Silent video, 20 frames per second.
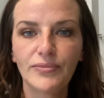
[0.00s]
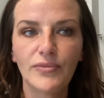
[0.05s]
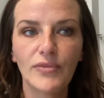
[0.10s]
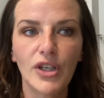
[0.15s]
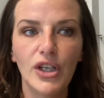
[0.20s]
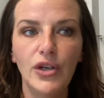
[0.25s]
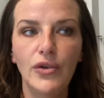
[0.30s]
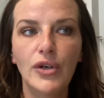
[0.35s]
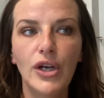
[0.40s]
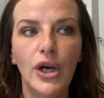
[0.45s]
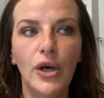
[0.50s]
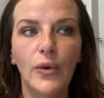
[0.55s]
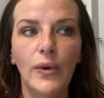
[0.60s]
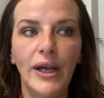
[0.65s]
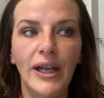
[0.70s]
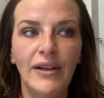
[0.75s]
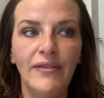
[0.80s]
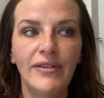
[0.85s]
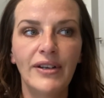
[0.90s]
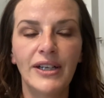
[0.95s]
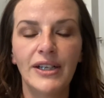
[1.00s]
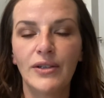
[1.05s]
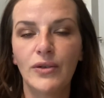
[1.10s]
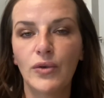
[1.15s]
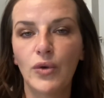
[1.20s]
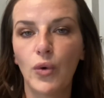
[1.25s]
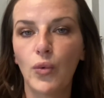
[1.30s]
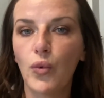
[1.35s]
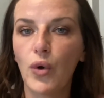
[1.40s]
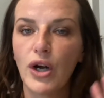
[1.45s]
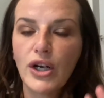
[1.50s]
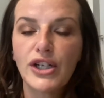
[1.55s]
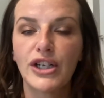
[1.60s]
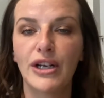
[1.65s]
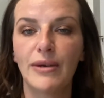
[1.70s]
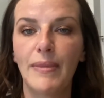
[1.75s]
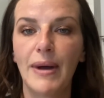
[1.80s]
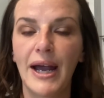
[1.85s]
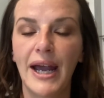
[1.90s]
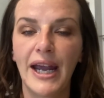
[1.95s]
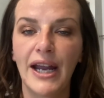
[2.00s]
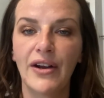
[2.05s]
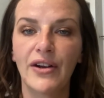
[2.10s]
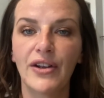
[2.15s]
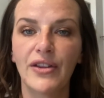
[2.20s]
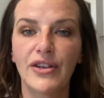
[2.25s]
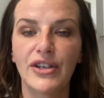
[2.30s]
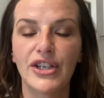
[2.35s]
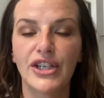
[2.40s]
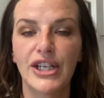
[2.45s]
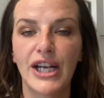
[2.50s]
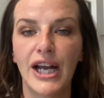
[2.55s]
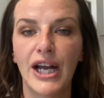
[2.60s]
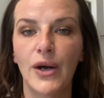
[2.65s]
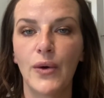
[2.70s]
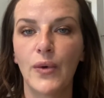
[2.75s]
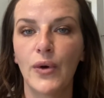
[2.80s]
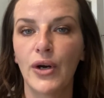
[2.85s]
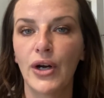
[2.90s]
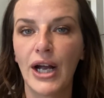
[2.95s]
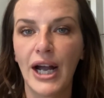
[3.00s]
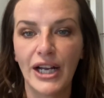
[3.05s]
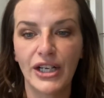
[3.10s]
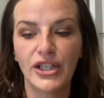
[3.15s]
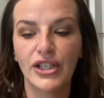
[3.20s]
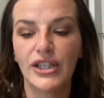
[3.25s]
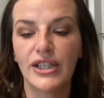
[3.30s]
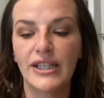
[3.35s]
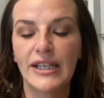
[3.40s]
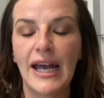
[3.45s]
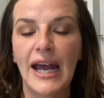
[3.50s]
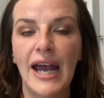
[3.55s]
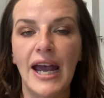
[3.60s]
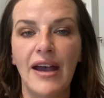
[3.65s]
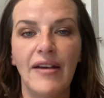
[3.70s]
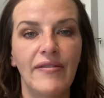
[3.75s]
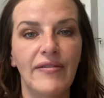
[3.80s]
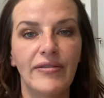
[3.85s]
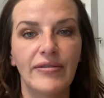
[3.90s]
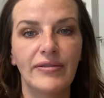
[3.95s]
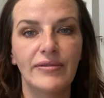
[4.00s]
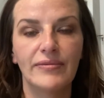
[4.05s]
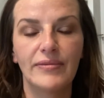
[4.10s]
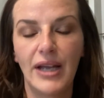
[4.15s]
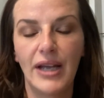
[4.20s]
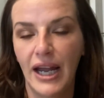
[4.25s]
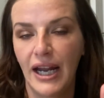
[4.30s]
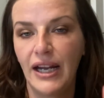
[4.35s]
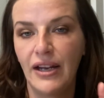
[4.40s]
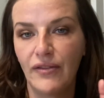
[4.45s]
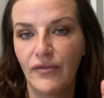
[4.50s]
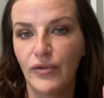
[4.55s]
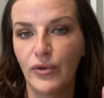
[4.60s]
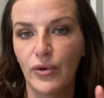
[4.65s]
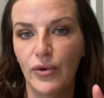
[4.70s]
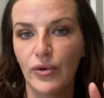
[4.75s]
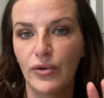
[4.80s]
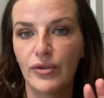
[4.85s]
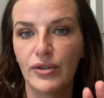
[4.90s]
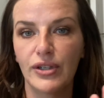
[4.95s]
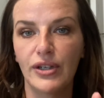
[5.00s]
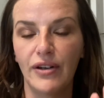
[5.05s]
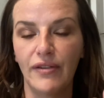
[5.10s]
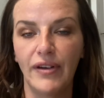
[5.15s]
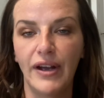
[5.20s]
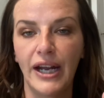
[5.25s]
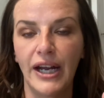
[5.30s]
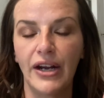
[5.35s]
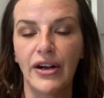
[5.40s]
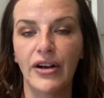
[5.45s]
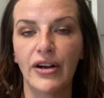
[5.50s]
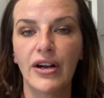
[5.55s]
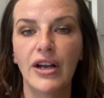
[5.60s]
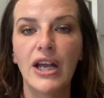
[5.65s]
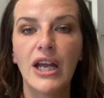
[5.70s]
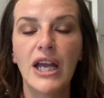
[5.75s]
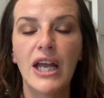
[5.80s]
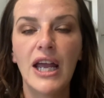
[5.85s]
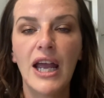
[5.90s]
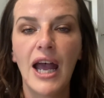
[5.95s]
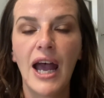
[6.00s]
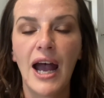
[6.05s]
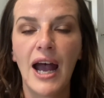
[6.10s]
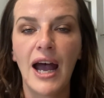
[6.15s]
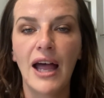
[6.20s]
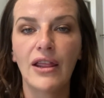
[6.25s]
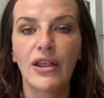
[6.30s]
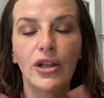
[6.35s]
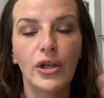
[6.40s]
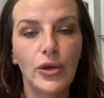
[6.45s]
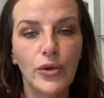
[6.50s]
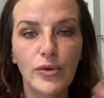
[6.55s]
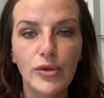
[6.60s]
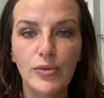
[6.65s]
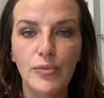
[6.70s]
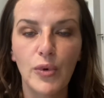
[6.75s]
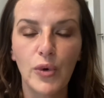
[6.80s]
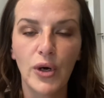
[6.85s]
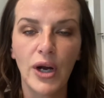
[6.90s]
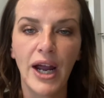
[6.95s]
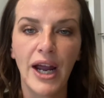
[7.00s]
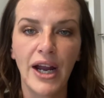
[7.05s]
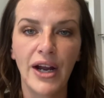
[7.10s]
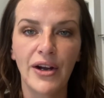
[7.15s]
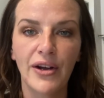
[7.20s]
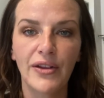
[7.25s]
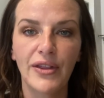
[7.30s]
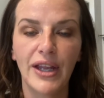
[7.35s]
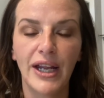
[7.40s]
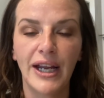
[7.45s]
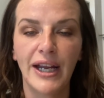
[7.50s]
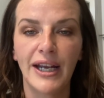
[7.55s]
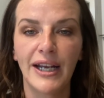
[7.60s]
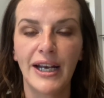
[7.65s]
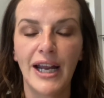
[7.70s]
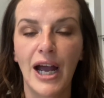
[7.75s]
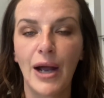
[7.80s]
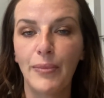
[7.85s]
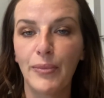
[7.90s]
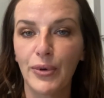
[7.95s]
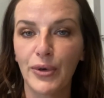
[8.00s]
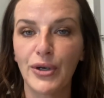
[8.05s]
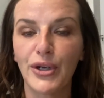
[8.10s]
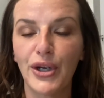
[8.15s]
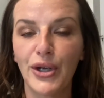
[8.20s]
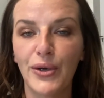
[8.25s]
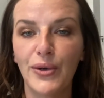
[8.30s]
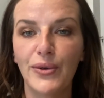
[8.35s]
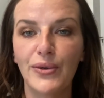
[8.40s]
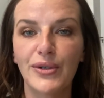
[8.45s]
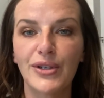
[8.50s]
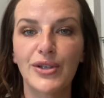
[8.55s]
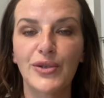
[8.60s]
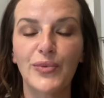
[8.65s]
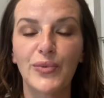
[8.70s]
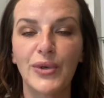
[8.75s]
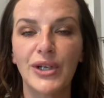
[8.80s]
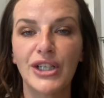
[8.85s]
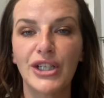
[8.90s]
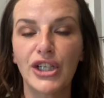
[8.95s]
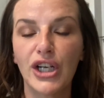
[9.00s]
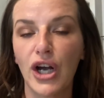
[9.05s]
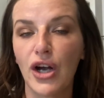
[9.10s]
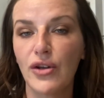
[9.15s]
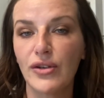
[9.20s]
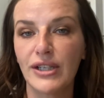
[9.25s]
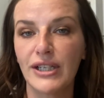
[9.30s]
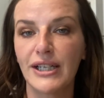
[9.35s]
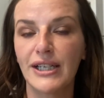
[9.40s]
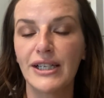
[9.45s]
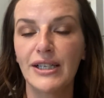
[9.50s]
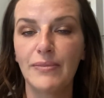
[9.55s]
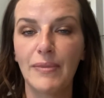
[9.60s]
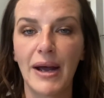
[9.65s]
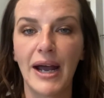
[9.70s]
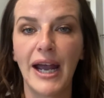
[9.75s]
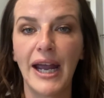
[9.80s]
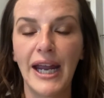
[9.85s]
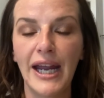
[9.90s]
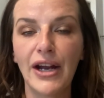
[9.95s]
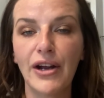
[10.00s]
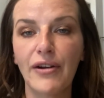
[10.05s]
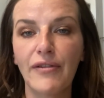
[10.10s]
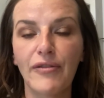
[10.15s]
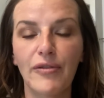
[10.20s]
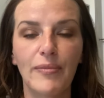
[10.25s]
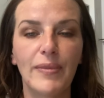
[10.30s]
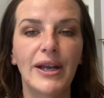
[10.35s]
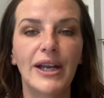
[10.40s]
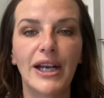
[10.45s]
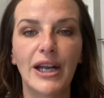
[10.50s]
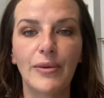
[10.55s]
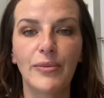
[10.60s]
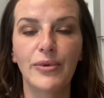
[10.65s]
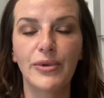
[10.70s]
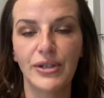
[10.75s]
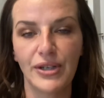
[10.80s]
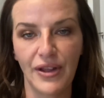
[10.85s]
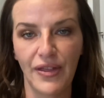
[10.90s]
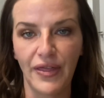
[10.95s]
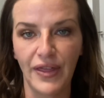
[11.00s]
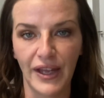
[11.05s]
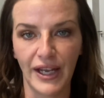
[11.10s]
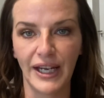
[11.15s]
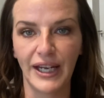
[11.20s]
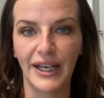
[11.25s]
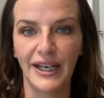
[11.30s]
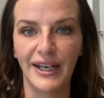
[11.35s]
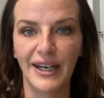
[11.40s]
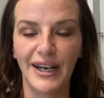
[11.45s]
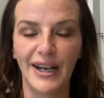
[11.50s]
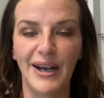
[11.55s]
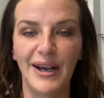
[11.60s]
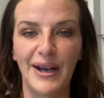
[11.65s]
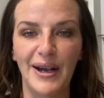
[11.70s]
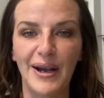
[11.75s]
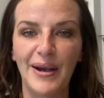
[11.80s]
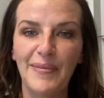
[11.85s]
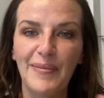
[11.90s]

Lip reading: You know, even washing my hair in the shower, I just have handfuls of hair. I lose more hair than I produce, which causes my hair from being able to thicken up.